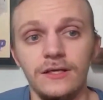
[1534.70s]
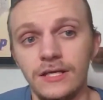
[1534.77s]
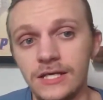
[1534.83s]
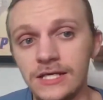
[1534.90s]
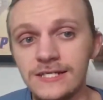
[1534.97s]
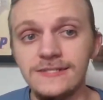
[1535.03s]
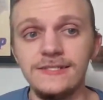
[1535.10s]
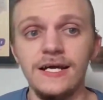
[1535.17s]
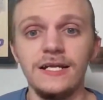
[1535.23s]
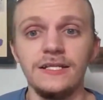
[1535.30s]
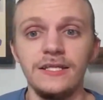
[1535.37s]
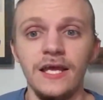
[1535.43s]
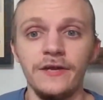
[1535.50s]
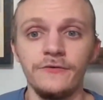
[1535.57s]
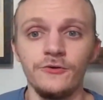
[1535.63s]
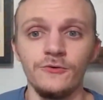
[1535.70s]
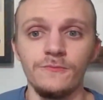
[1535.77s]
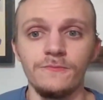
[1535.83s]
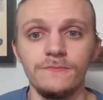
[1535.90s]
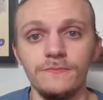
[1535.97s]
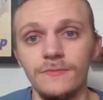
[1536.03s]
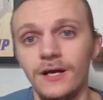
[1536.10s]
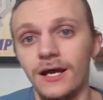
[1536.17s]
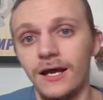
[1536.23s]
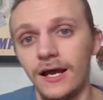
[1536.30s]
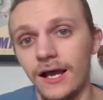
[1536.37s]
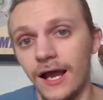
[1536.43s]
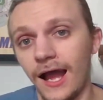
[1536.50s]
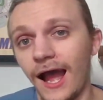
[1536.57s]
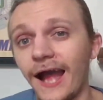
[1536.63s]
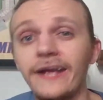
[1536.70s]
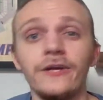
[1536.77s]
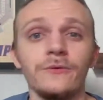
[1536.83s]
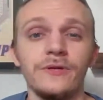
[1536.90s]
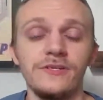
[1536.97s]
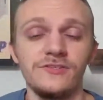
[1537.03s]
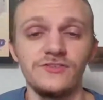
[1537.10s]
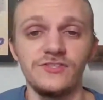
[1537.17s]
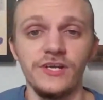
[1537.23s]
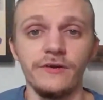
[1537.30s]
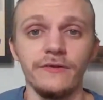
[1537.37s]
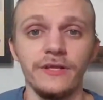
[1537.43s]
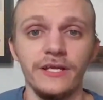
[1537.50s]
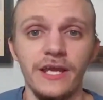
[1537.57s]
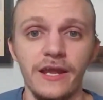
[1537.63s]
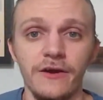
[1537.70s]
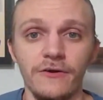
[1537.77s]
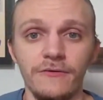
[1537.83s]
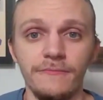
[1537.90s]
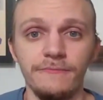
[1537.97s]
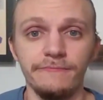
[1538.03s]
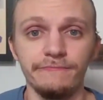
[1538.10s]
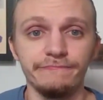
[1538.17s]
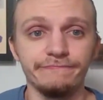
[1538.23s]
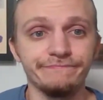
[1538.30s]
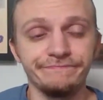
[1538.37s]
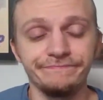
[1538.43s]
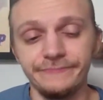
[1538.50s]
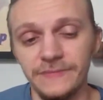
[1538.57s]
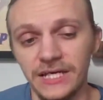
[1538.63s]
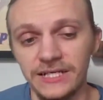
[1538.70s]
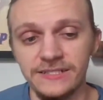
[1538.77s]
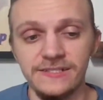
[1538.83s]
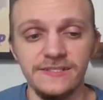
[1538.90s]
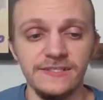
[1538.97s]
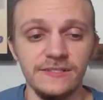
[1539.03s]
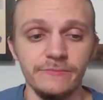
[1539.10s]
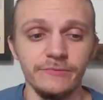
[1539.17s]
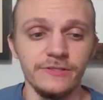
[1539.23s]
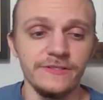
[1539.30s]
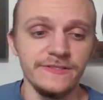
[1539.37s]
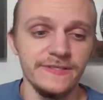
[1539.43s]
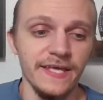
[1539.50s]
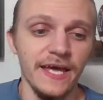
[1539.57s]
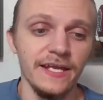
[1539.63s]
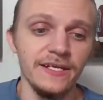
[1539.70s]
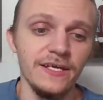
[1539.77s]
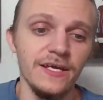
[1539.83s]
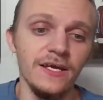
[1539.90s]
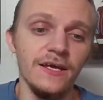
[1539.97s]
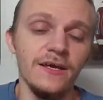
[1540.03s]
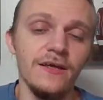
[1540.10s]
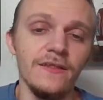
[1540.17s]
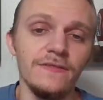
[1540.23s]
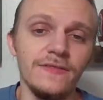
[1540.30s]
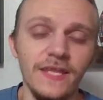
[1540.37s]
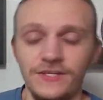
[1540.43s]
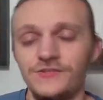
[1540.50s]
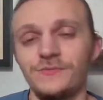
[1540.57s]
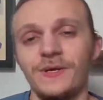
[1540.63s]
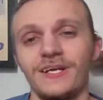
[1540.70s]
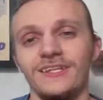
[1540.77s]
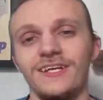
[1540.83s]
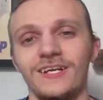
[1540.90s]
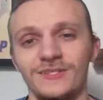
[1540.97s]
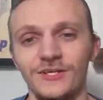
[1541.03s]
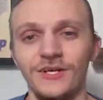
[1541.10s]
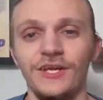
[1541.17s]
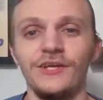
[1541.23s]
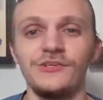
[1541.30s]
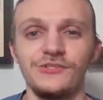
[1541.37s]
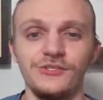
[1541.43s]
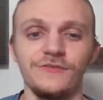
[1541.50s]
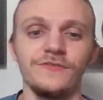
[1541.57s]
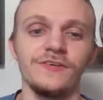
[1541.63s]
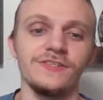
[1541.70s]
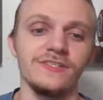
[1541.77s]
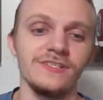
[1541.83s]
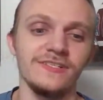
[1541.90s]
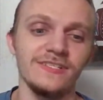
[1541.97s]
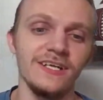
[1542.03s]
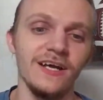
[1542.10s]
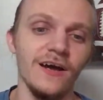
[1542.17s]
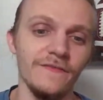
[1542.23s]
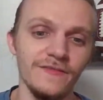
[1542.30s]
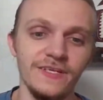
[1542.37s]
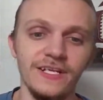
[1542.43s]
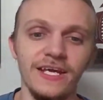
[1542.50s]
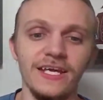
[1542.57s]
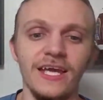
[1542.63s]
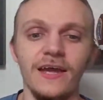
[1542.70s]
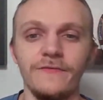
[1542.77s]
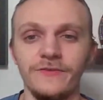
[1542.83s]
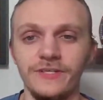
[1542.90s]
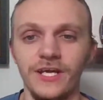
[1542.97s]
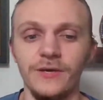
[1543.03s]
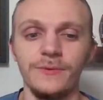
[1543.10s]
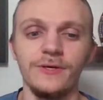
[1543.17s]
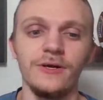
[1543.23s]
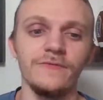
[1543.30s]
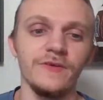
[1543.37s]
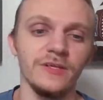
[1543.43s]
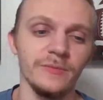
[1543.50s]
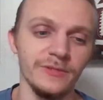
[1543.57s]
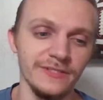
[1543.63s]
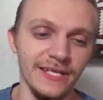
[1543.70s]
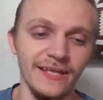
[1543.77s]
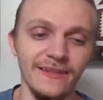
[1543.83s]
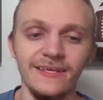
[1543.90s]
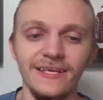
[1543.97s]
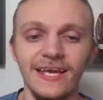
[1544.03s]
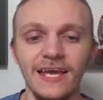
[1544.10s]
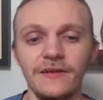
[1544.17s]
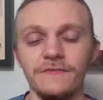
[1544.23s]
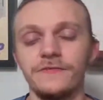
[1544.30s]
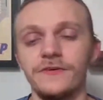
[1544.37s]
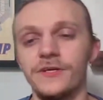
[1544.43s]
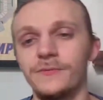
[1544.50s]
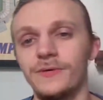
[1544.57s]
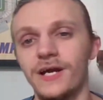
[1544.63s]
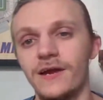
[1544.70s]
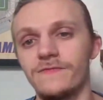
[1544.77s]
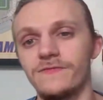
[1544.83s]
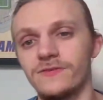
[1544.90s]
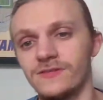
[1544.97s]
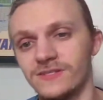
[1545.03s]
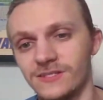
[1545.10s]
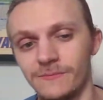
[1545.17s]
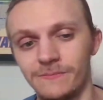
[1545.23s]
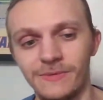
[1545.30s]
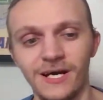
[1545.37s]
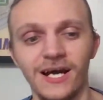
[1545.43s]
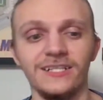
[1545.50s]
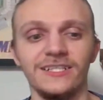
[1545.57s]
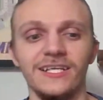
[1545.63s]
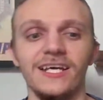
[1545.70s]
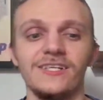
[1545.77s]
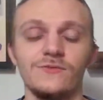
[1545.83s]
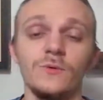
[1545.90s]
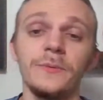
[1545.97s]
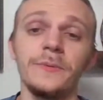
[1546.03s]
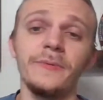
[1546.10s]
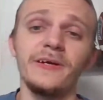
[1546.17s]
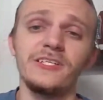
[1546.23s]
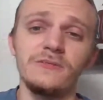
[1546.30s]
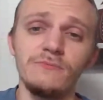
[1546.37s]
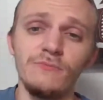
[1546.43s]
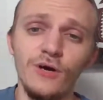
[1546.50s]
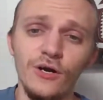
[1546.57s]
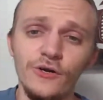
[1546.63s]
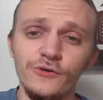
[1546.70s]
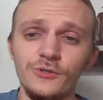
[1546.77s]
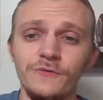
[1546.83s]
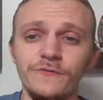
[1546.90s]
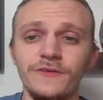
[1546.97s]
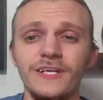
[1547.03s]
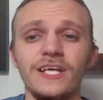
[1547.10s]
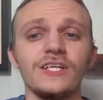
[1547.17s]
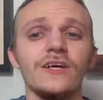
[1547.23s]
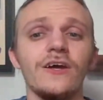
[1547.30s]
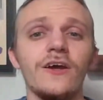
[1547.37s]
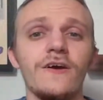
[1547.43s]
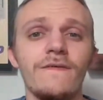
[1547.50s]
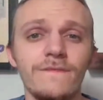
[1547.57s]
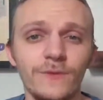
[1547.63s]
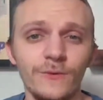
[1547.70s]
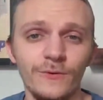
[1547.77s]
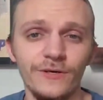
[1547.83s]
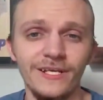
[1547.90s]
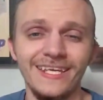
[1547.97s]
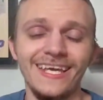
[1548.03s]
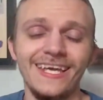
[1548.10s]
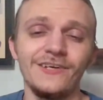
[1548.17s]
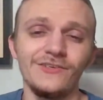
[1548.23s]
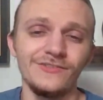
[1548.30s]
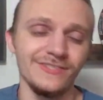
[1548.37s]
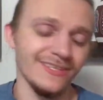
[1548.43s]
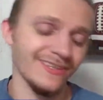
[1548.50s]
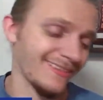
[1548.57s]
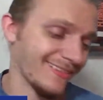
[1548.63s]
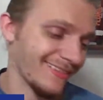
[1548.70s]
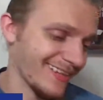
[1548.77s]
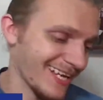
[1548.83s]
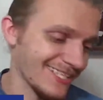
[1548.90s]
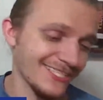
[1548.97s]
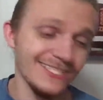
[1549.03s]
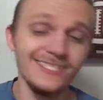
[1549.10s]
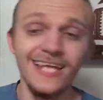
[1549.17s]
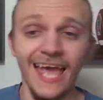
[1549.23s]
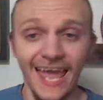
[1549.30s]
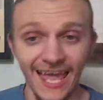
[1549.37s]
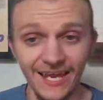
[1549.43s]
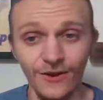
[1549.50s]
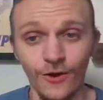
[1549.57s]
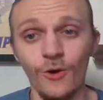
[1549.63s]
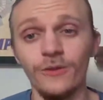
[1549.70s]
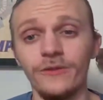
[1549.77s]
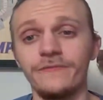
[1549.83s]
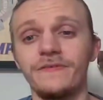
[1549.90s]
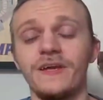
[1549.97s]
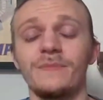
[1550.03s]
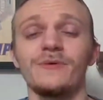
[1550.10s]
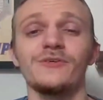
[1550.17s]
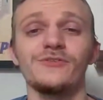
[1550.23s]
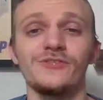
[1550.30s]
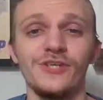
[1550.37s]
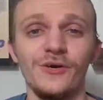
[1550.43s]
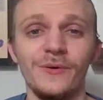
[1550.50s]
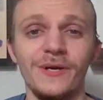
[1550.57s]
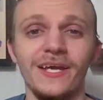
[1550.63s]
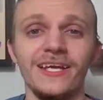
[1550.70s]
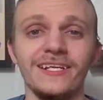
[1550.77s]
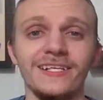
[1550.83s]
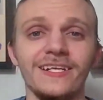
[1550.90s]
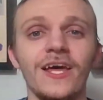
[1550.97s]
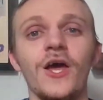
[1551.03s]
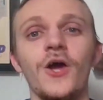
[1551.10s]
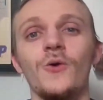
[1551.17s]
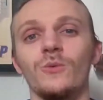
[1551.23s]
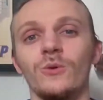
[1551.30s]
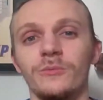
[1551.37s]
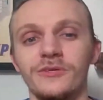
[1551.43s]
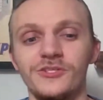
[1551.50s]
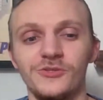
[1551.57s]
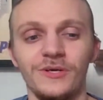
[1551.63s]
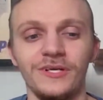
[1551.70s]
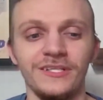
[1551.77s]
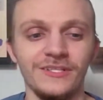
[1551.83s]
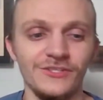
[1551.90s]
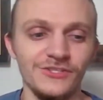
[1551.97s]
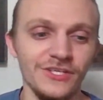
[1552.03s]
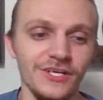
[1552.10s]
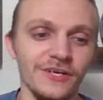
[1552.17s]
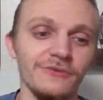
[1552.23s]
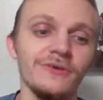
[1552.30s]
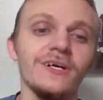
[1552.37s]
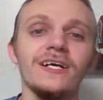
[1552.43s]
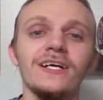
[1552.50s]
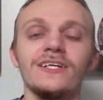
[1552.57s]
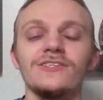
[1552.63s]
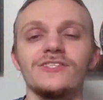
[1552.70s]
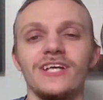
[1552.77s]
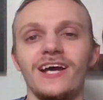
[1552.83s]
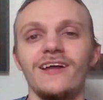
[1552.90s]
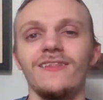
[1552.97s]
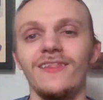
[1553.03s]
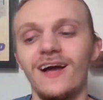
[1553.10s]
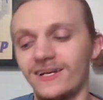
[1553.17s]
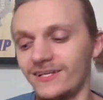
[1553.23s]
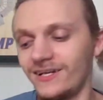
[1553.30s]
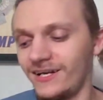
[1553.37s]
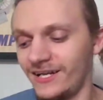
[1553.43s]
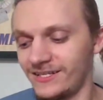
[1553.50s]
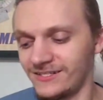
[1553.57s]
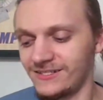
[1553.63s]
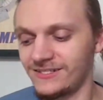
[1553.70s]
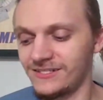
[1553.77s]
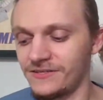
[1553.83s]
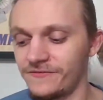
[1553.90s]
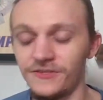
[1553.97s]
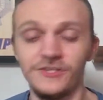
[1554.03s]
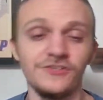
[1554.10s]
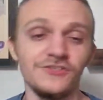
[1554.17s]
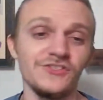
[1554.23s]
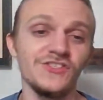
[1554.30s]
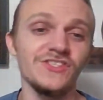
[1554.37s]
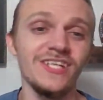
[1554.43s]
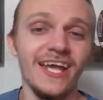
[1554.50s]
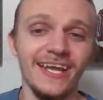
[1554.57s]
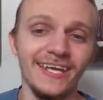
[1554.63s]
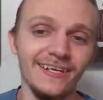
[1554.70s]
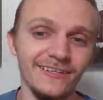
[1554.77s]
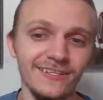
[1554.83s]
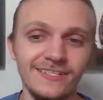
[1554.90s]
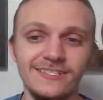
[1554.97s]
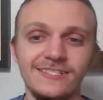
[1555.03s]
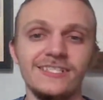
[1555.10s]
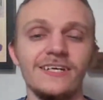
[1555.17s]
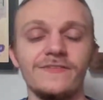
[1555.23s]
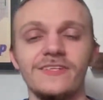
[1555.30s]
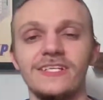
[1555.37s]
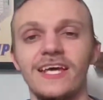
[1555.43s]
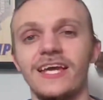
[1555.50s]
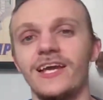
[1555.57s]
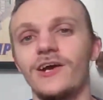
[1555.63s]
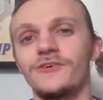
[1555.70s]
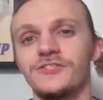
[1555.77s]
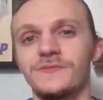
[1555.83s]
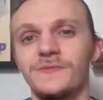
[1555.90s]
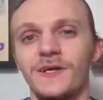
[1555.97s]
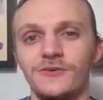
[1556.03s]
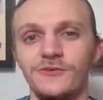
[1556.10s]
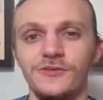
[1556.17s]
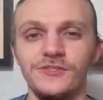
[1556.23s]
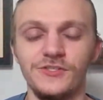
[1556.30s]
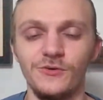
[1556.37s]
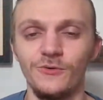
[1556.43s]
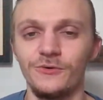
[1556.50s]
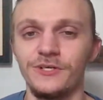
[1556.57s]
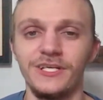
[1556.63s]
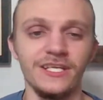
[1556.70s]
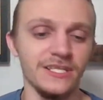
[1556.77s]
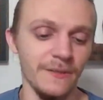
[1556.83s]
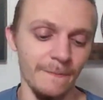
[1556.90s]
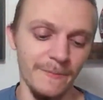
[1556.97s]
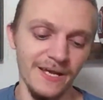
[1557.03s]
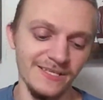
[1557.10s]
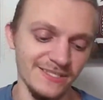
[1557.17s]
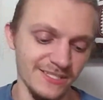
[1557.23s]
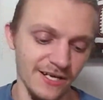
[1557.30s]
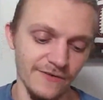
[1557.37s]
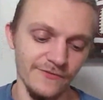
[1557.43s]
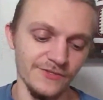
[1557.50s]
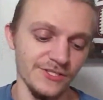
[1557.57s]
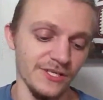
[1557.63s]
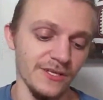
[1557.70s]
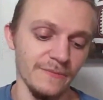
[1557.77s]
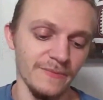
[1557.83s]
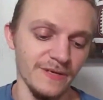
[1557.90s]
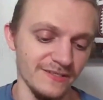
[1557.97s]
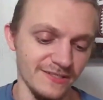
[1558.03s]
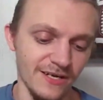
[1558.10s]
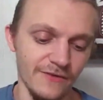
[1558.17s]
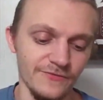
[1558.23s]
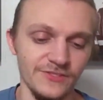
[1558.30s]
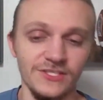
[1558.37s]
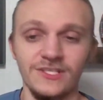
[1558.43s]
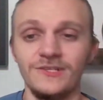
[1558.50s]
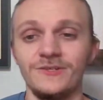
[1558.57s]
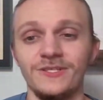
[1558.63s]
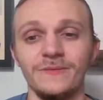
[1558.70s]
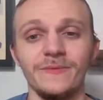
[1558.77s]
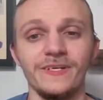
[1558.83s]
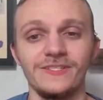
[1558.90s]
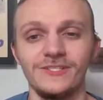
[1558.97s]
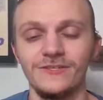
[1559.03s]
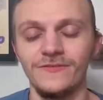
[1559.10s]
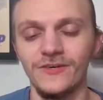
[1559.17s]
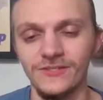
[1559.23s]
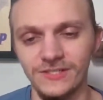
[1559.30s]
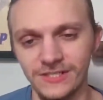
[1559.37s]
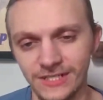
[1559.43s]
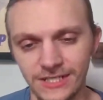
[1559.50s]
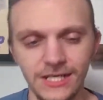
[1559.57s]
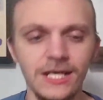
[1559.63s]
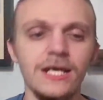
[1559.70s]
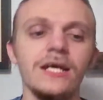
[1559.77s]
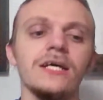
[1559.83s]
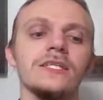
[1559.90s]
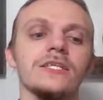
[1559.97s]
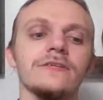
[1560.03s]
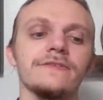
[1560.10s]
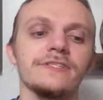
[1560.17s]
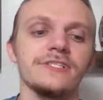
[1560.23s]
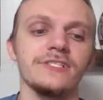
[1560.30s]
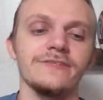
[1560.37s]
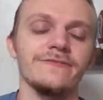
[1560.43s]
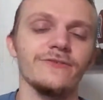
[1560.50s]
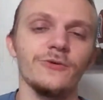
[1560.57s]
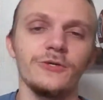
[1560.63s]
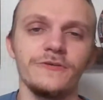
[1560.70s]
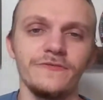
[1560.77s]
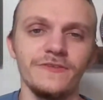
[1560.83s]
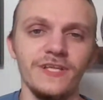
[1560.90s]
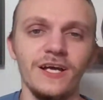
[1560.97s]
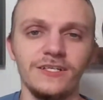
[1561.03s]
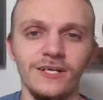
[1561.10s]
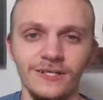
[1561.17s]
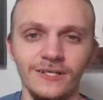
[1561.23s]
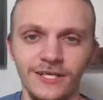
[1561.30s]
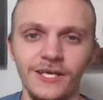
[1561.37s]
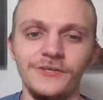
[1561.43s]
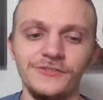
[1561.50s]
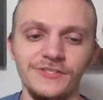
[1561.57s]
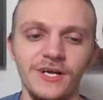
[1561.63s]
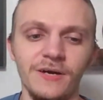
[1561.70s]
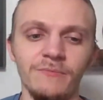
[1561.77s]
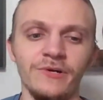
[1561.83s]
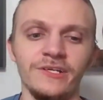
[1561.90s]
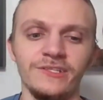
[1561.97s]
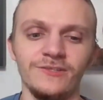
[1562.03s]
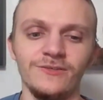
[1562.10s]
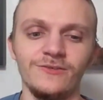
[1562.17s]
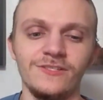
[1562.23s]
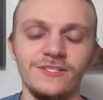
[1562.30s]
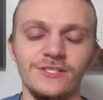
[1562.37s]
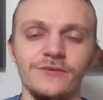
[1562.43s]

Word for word: He's not in that group. I don't necessarily care. And it's as simple as that. Thanks for making Locked On Gators your first listen of the day every day. We are available daily and free wherever you listen to podcasts. We'll be back tomorrow. Don't forget, Florida Gators legend and Hall of Famer Joe Haden will be joining the show. Check out Locked On SEC for your second listen of the day, hosted by Chris Gore to get the best coverage on the best conference, including the best university the University of Florida. For Locked On Gators, I'm Brandon Olson.